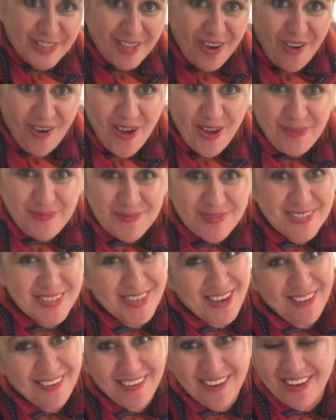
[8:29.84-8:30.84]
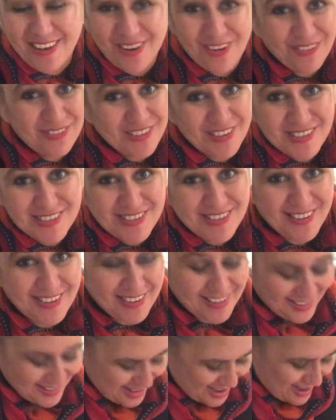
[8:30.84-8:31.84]
time, so, and I'm just
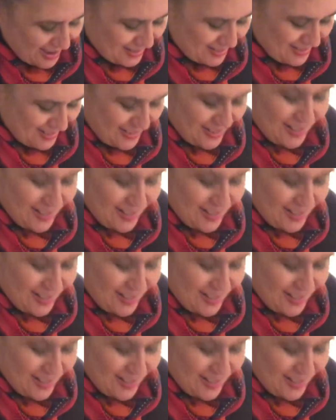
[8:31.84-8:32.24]
going, can't,